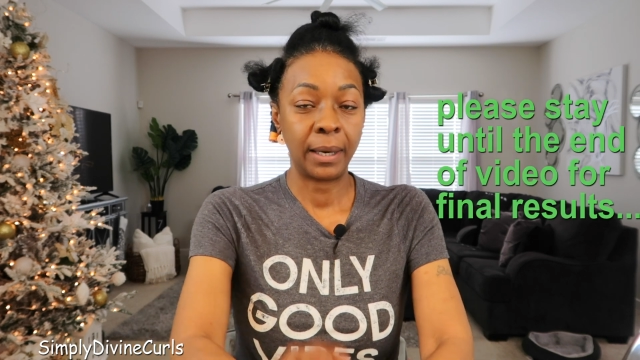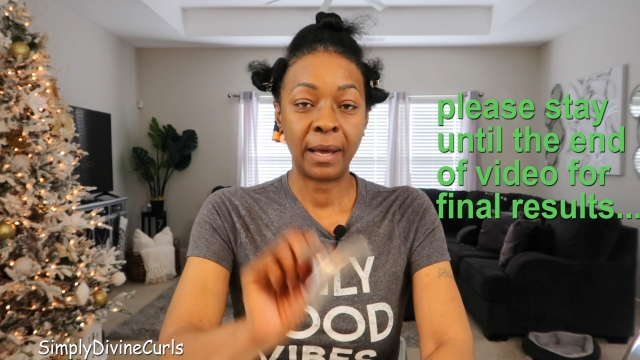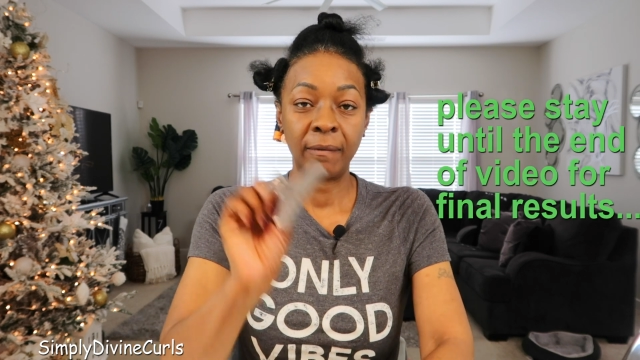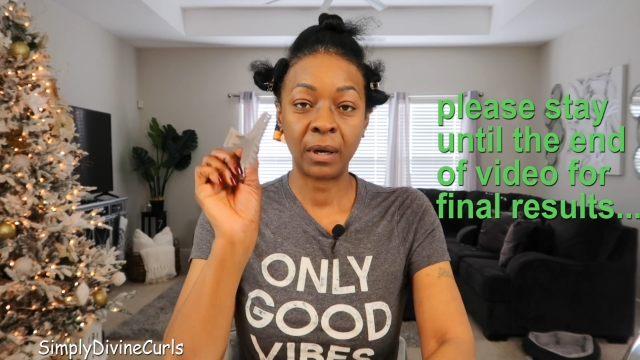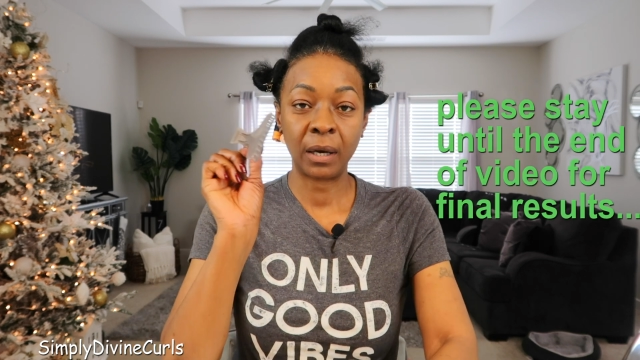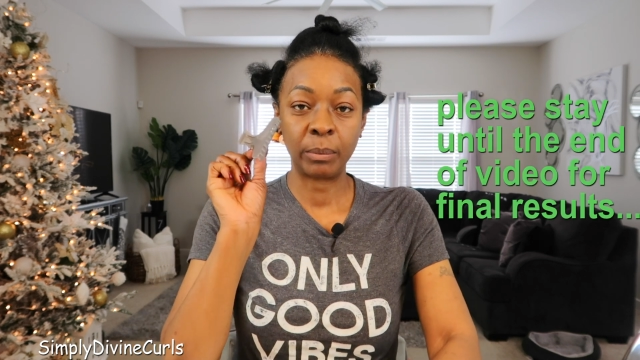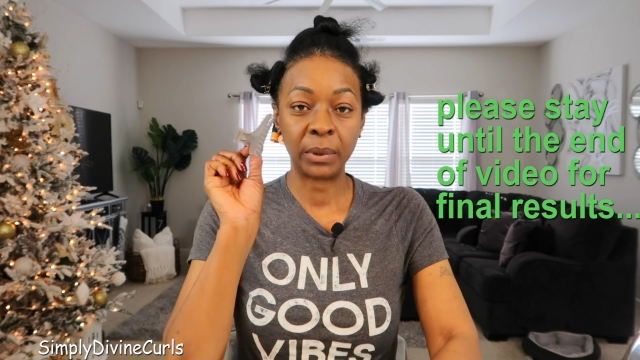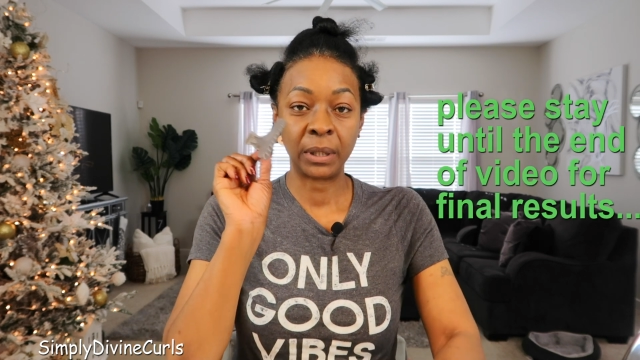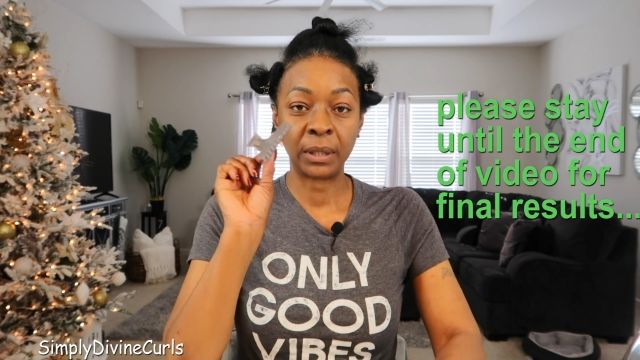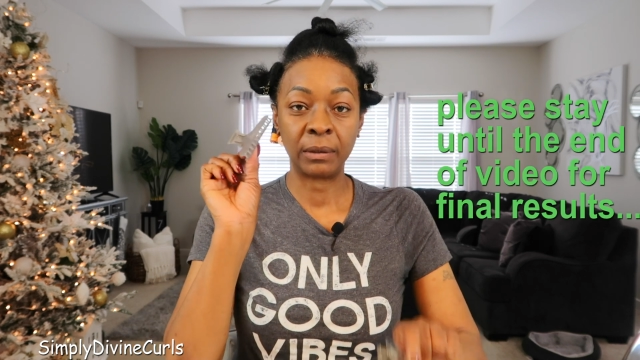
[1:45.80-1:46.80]
and I have a
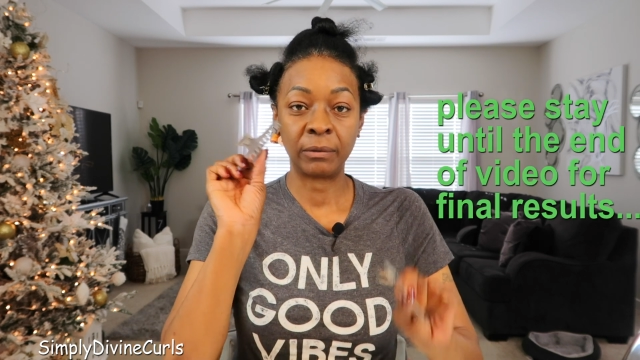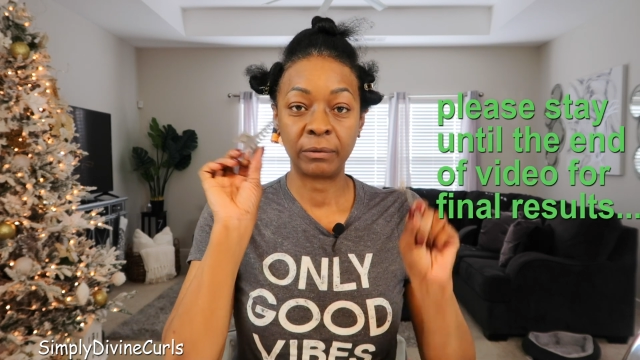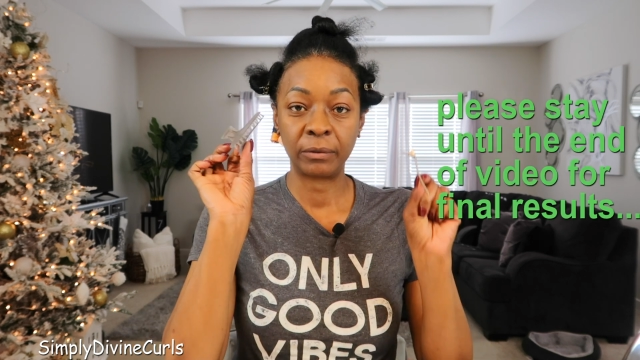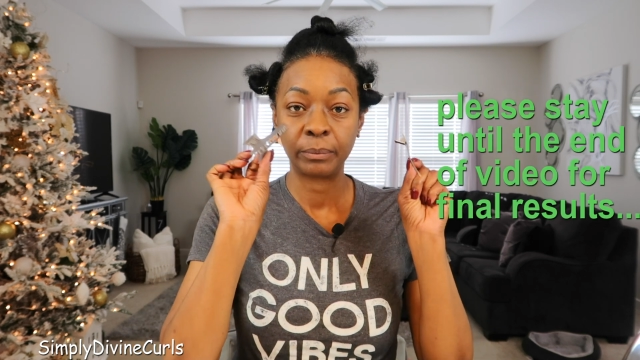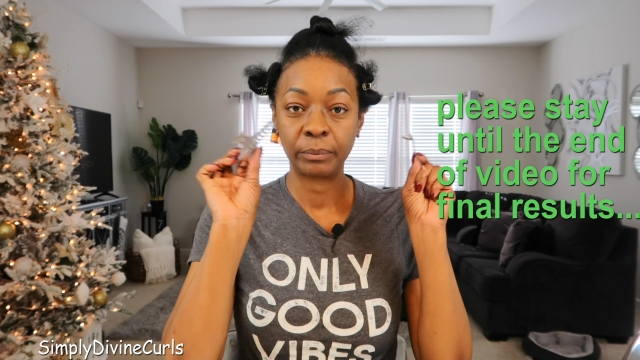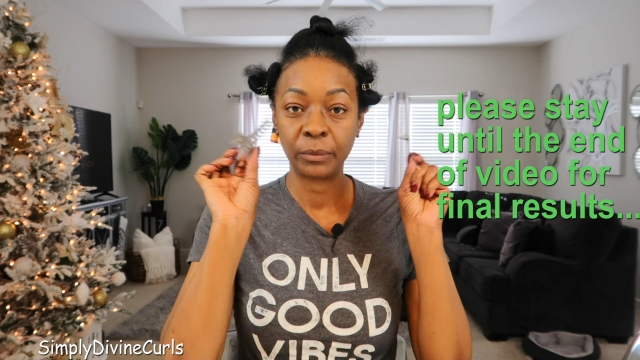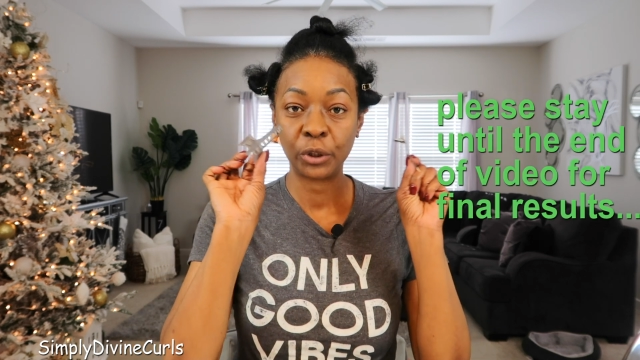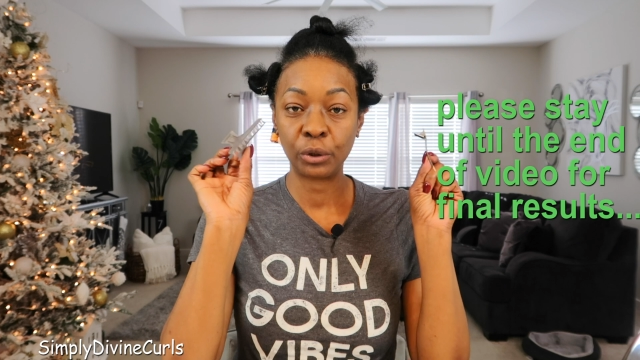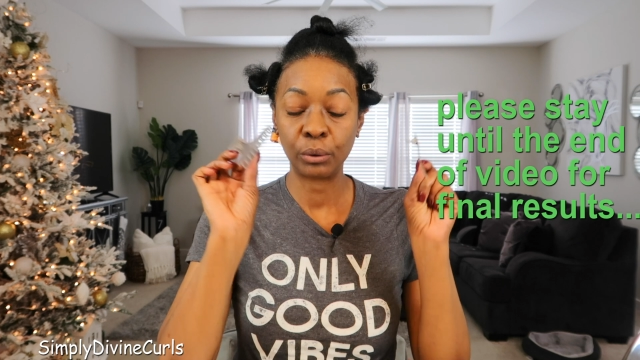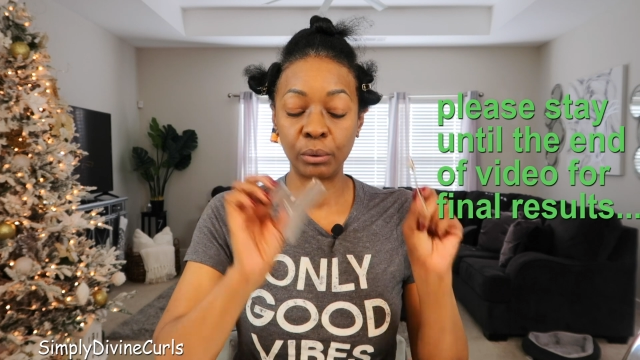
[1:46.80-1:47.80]
couple of
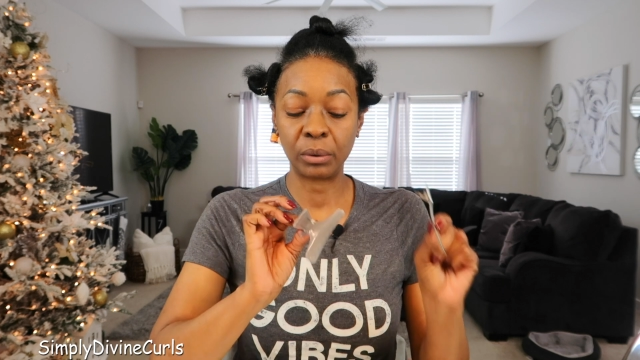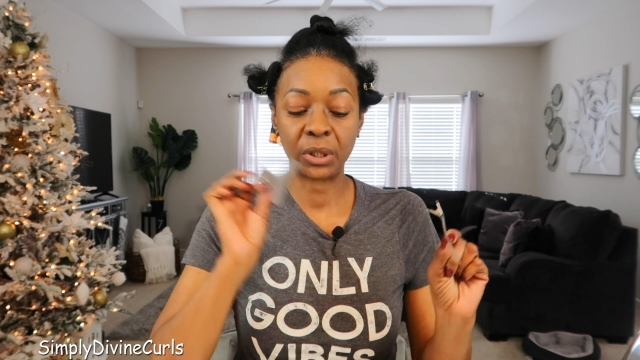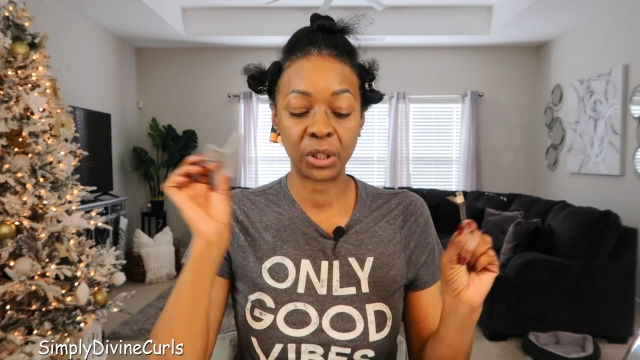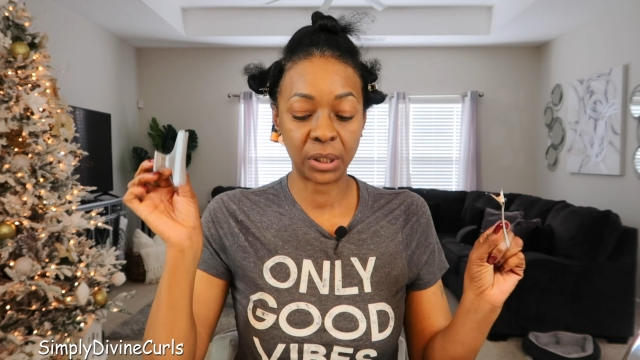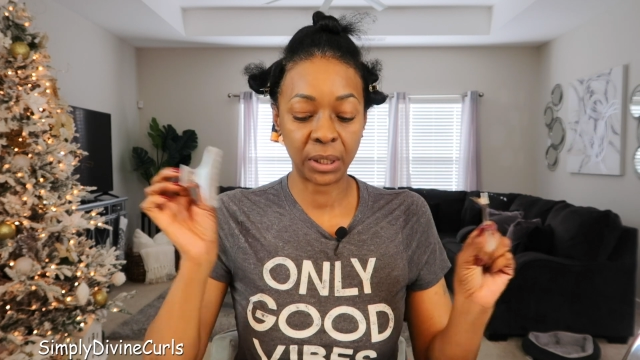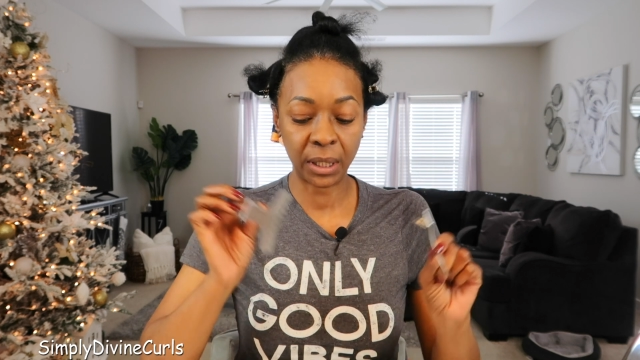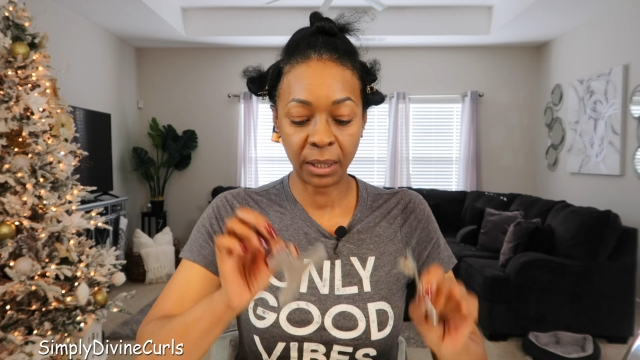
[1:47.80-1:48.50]
tools just to